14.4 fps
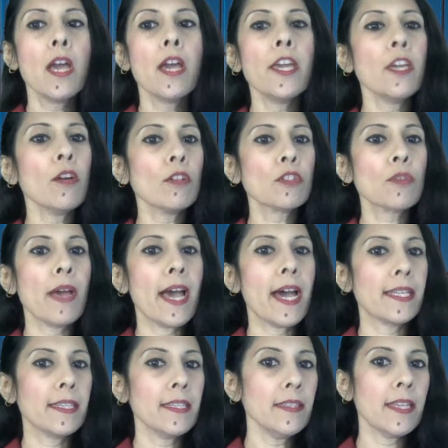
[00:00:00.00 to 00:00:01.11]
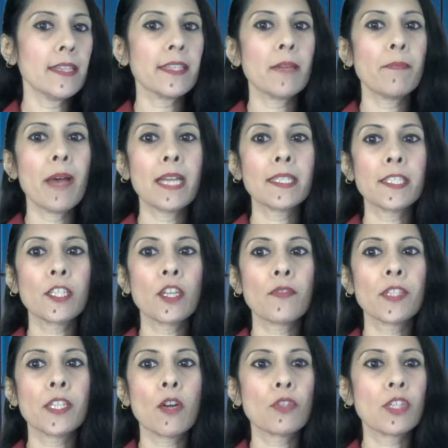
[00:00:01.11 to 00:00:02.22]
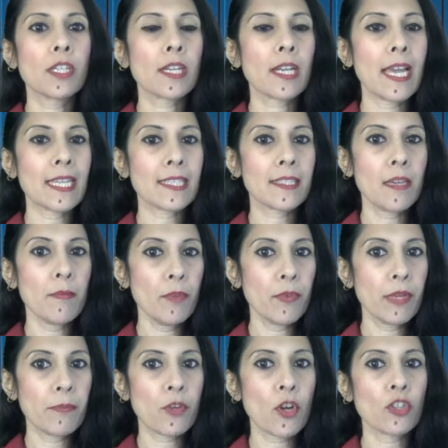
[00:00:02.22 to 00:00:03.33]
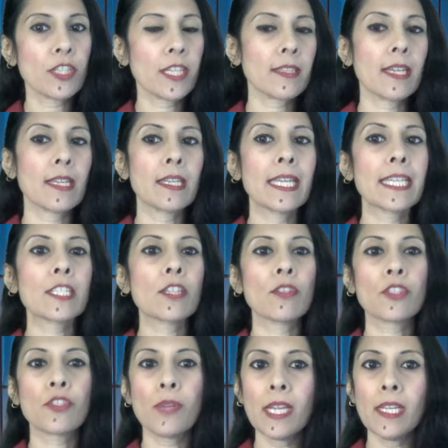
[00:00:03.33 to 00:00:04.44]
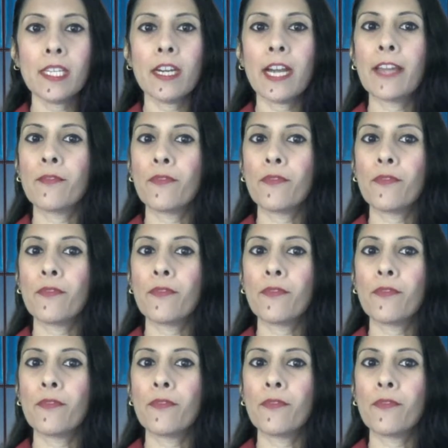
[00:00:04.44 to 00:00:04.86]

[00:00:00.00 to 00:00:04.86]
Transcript: He also added that the abandoning of the Ocean-class submarine project that linked Australia and